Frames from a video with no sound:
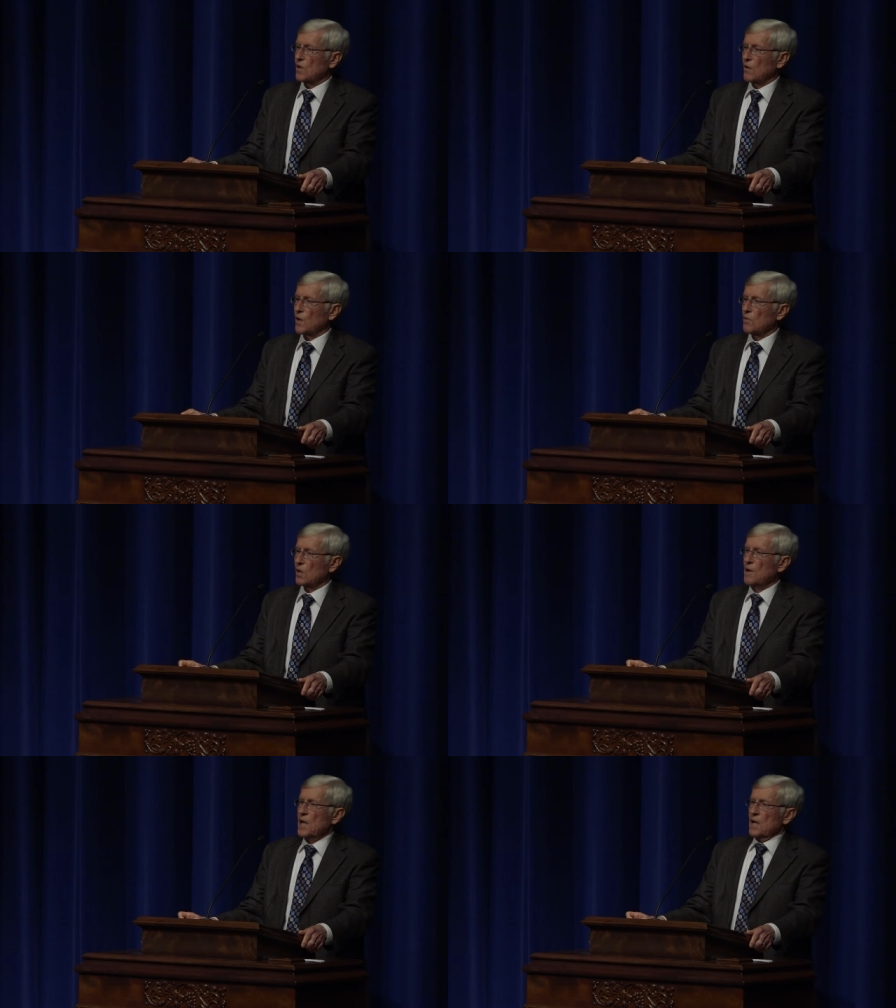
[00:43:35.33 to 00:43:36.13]
While we
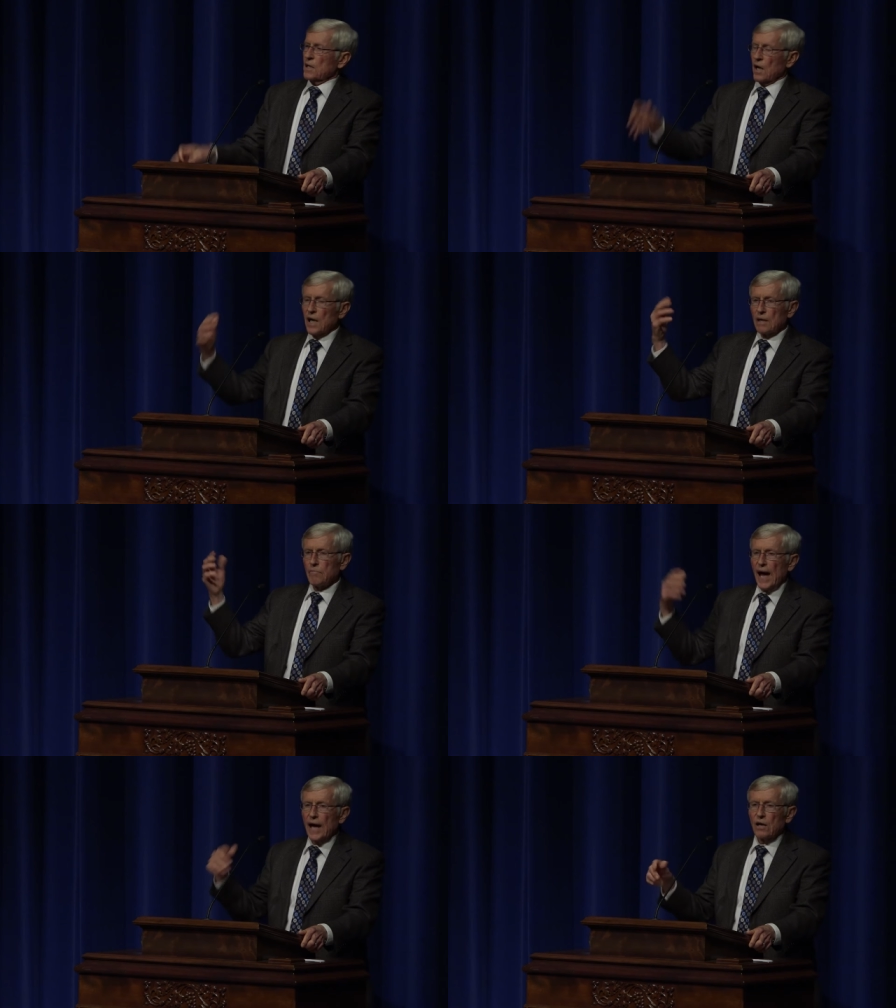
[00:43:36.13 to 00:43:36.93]
were cutting
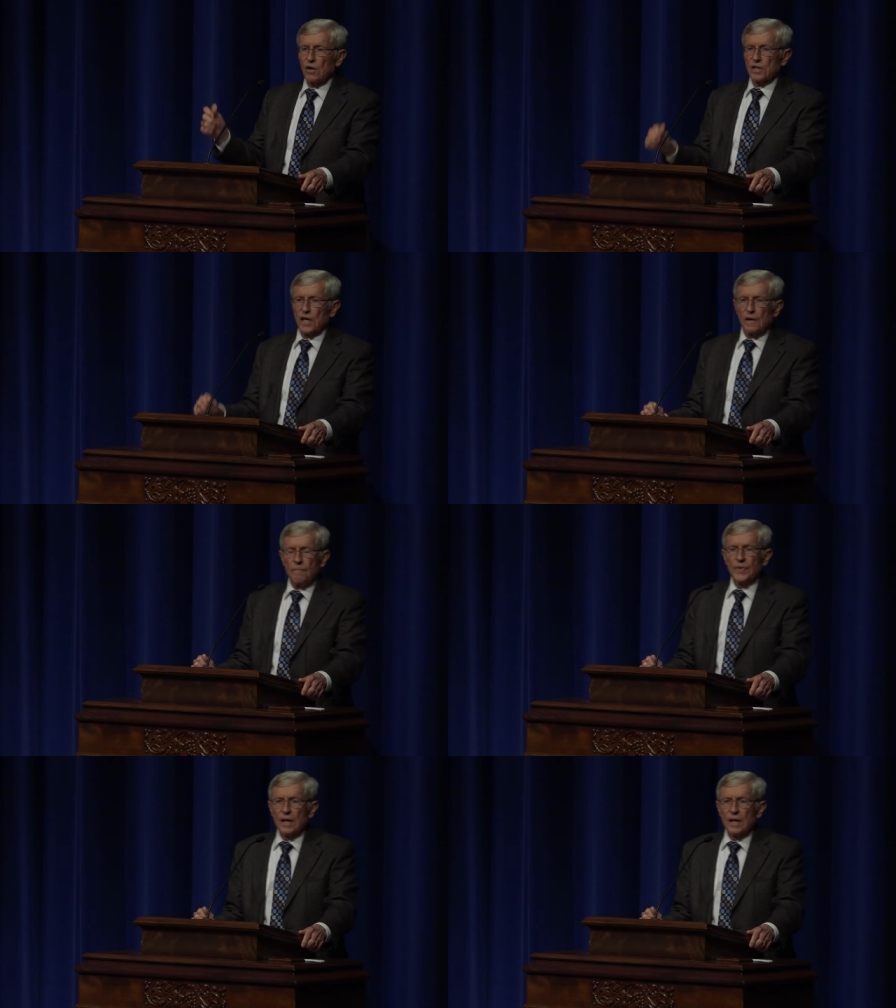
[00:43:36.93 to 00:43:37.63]
back on the,